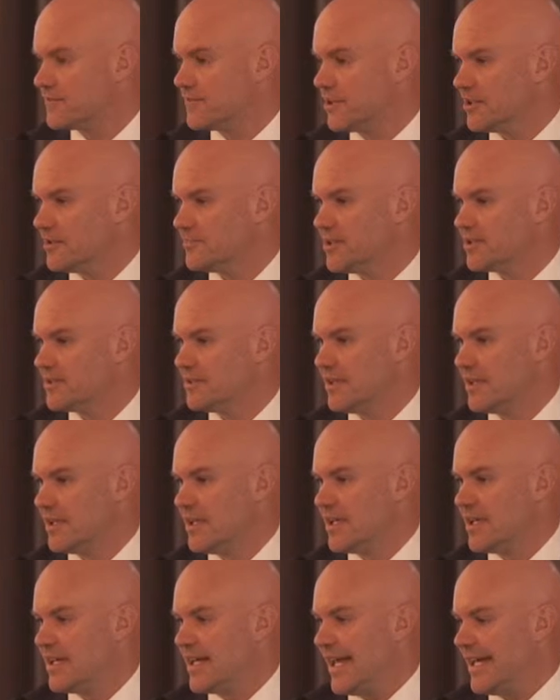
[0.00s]
development
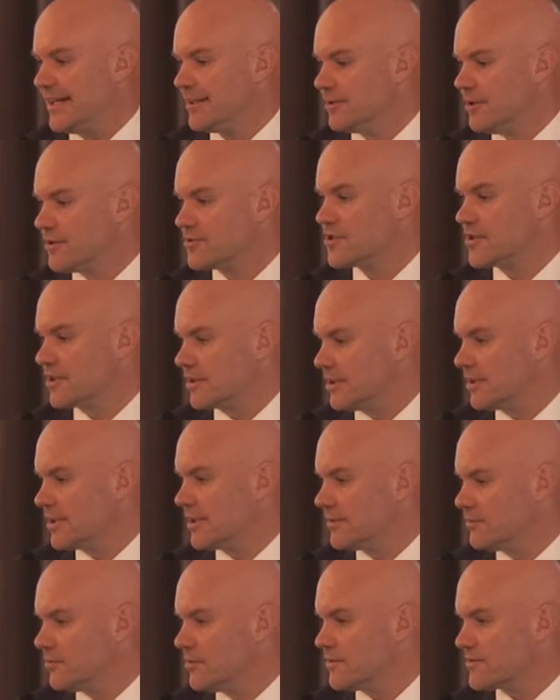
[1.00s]
and logically
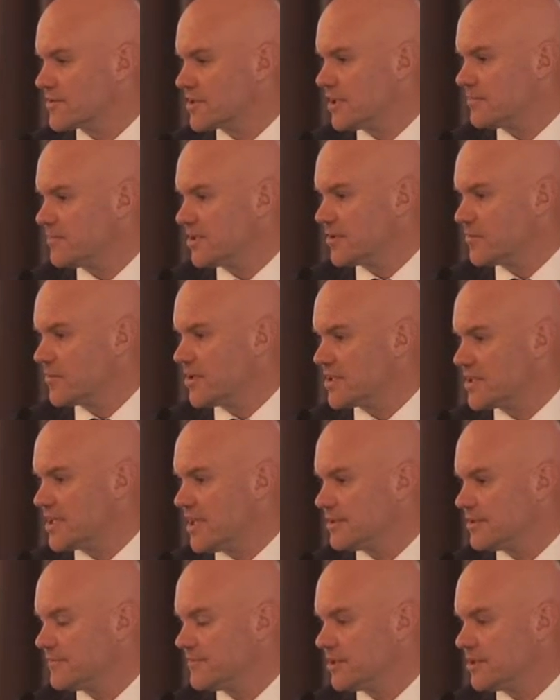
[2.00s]
there will also be
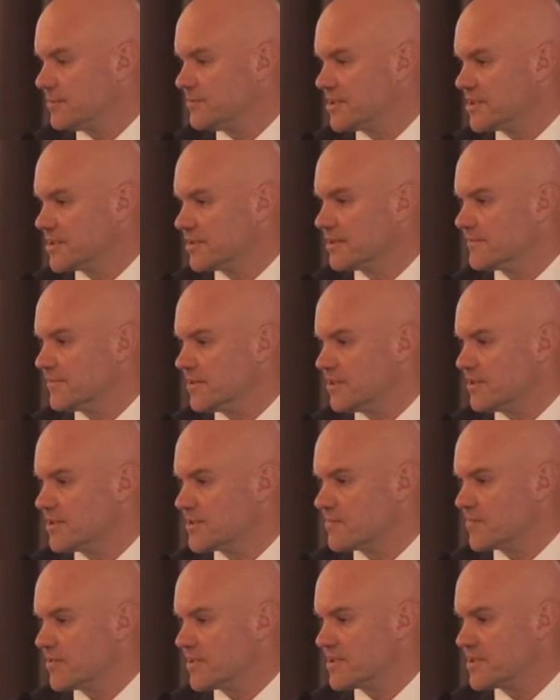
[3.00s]
retail development delivered in
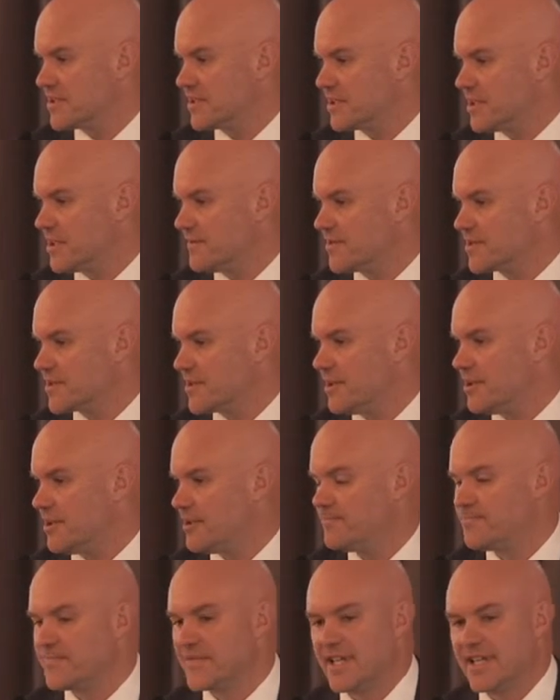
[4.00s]
this precinct over
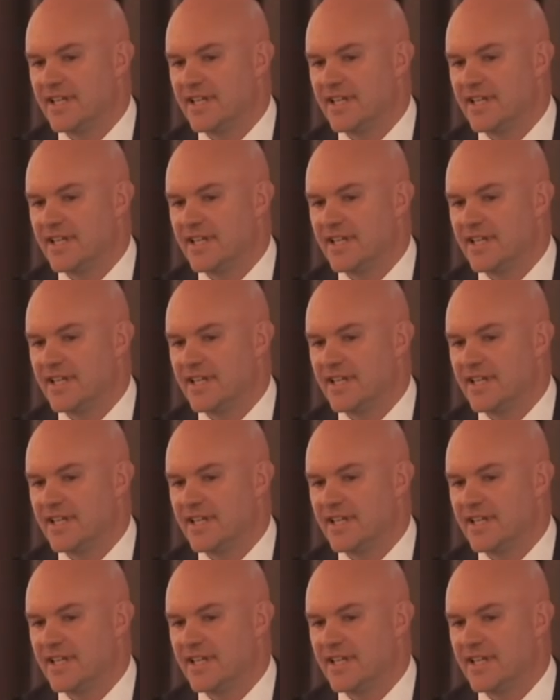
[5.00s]
time.